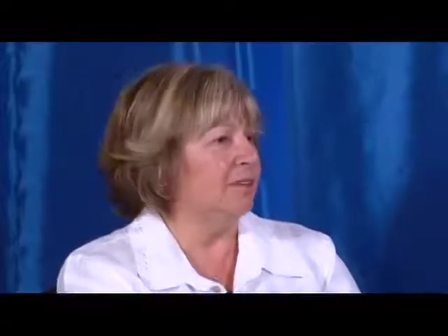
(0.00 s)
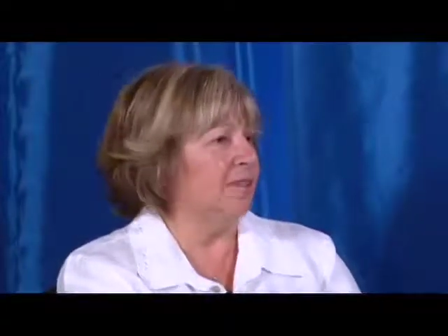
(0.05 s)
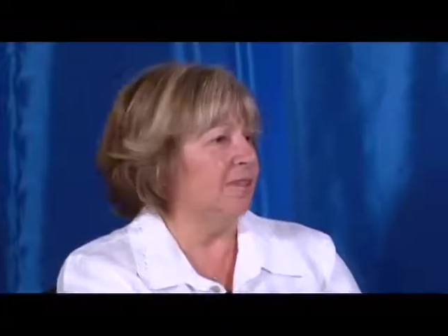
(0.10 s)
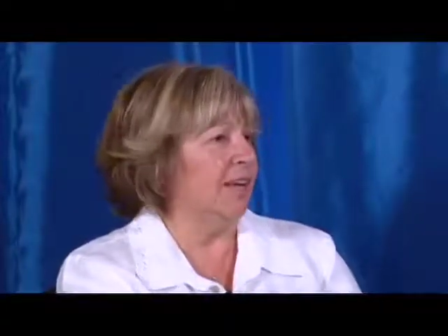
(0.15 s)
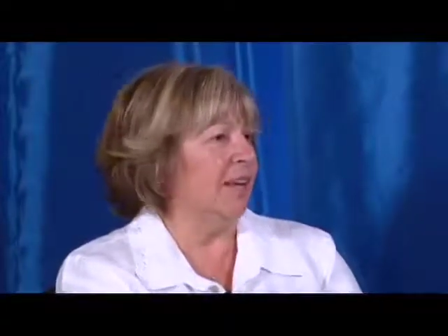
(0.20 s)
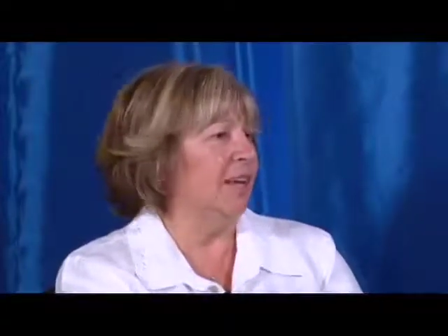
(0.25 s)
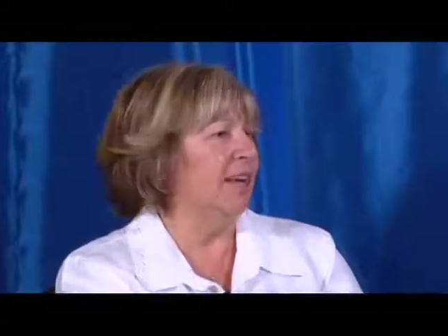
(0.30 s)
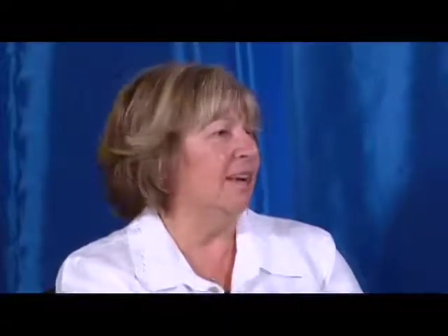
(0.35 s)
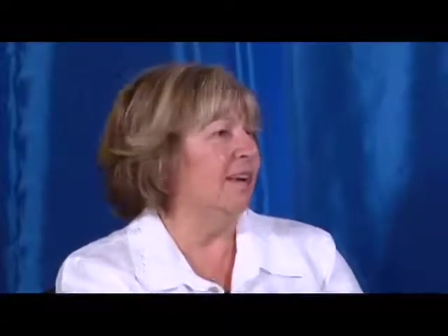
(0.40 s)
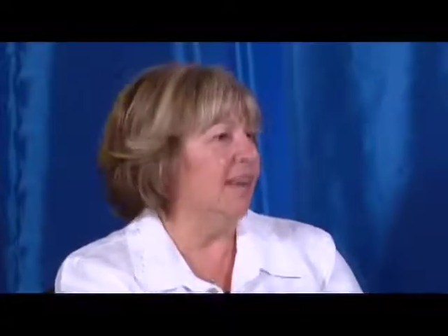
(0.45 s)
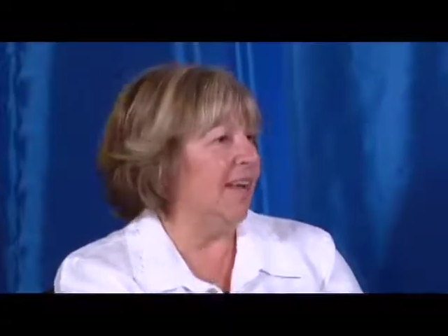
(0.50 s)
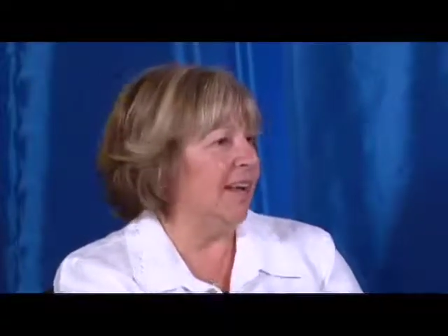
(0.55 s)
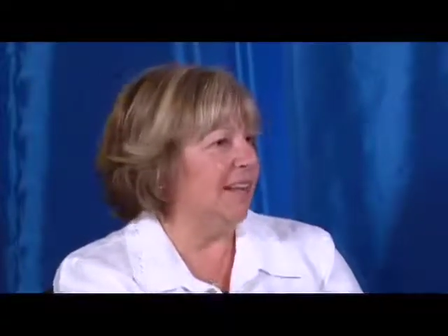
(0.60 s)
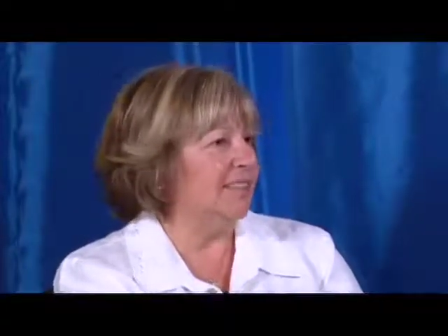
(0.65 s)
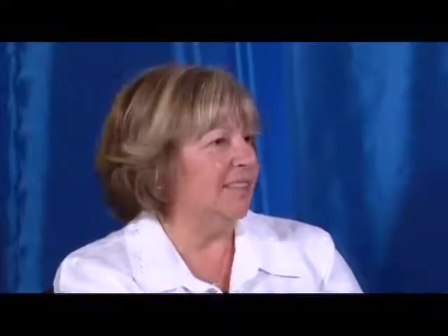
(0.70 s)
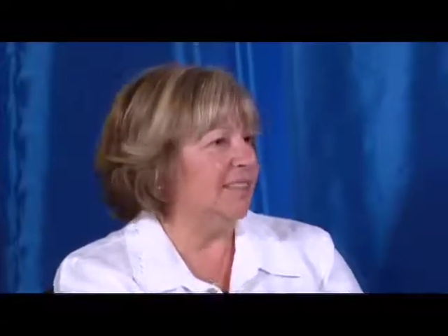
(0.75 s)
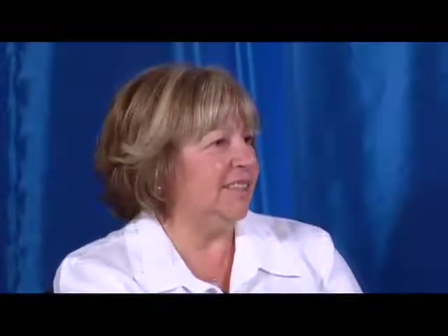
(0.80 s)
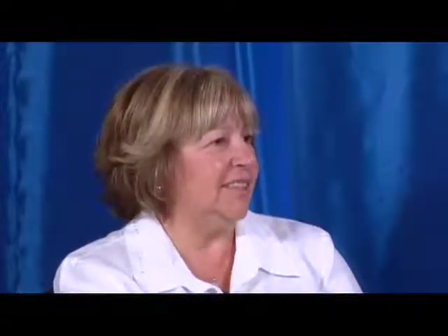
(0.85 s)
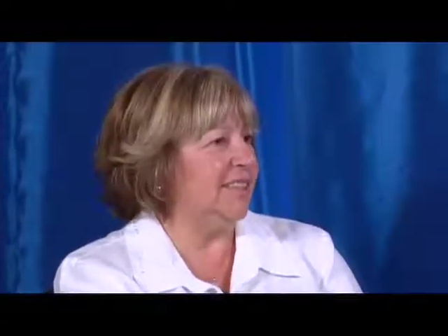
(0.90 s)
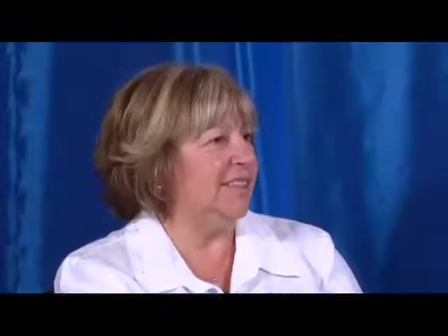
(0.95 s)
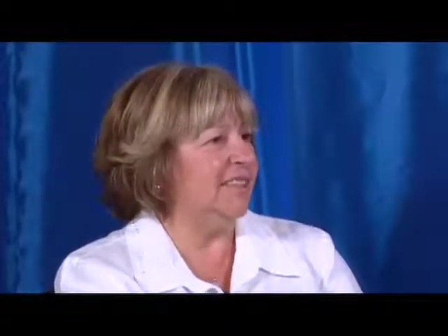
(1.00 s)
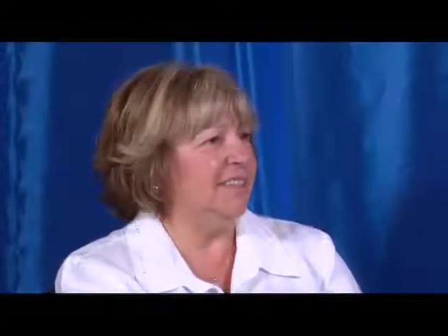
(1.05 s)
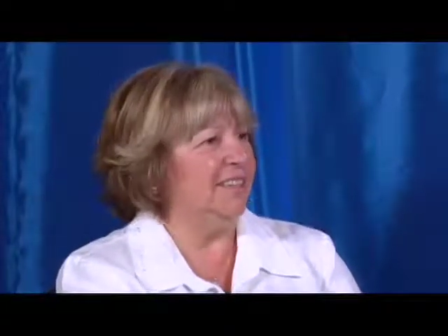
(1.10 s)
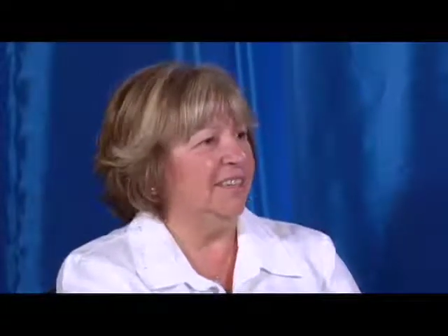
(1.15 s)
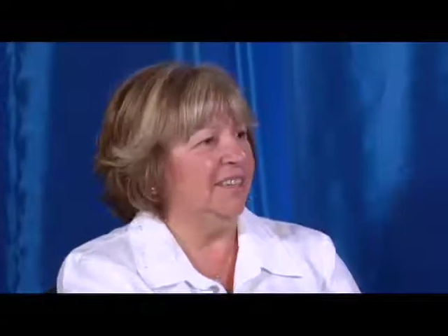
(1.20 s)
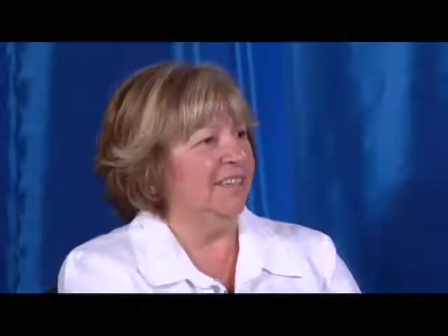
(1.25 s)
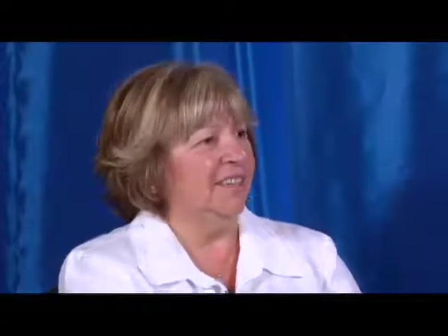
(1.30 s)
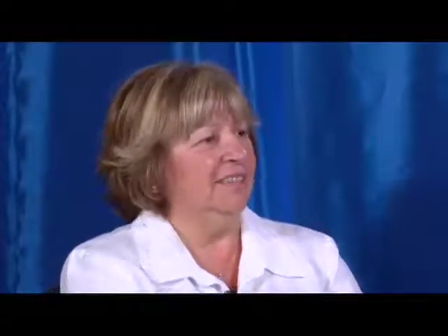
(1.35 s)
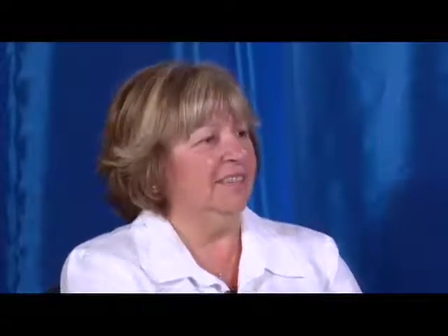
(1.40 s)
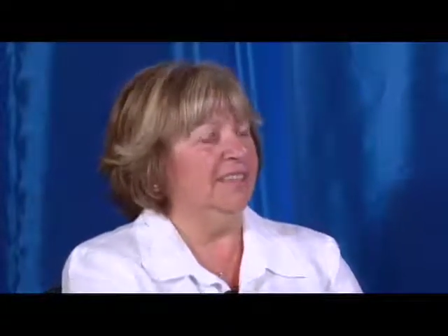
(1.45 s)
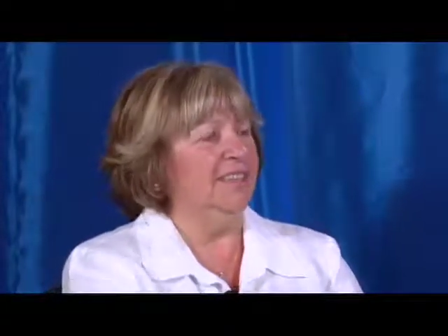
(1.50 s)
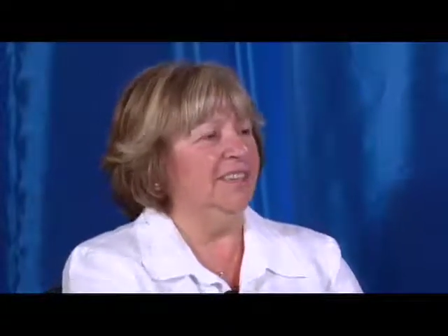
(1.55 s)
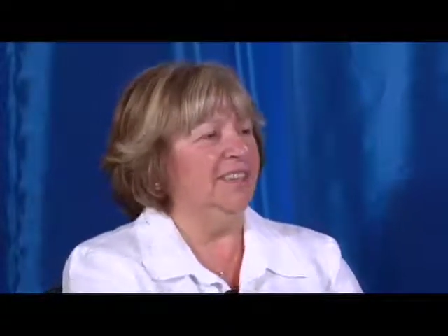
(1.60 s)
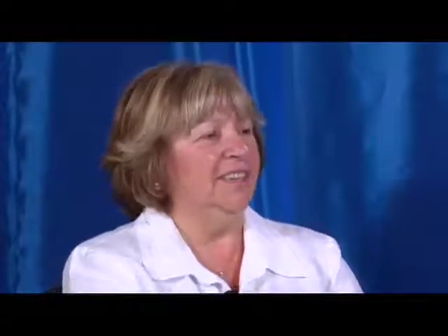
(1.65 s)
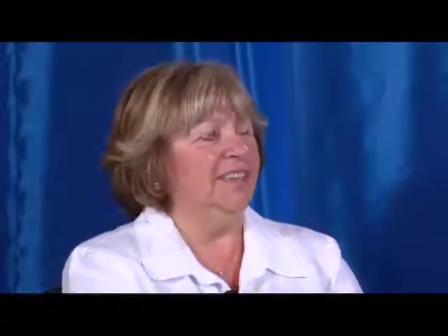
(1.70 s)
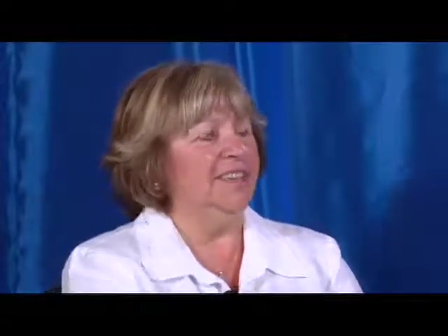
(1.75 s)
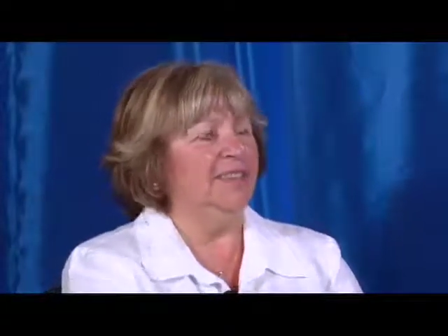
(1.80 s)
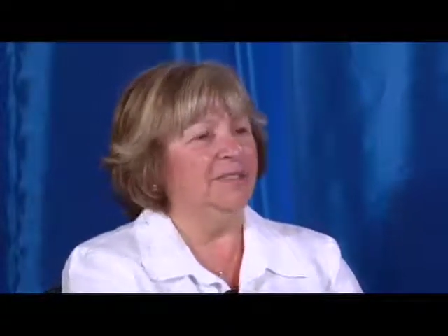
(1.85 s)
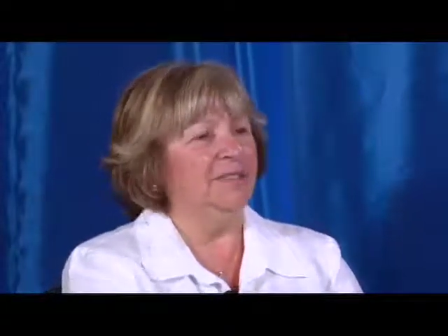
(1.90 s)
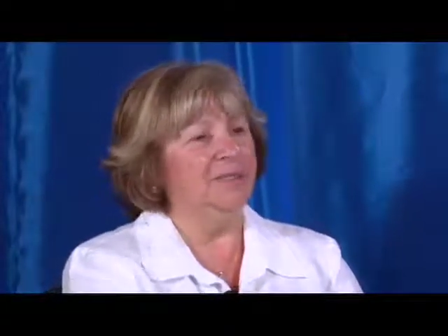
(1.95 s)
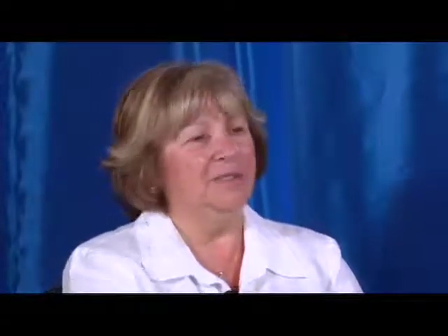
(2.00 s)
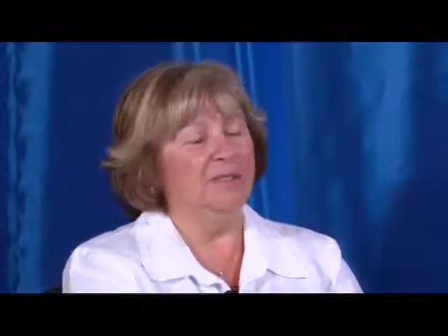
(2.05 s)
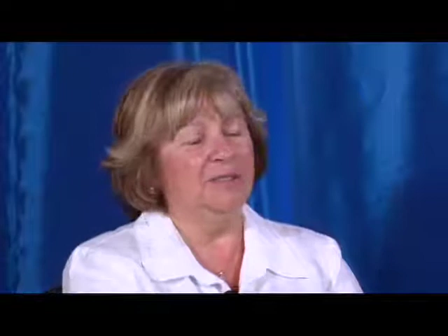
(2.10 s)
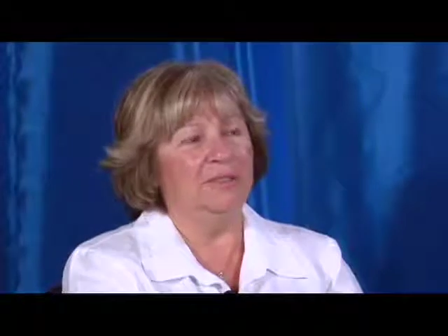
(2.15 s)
like I can't see, you know.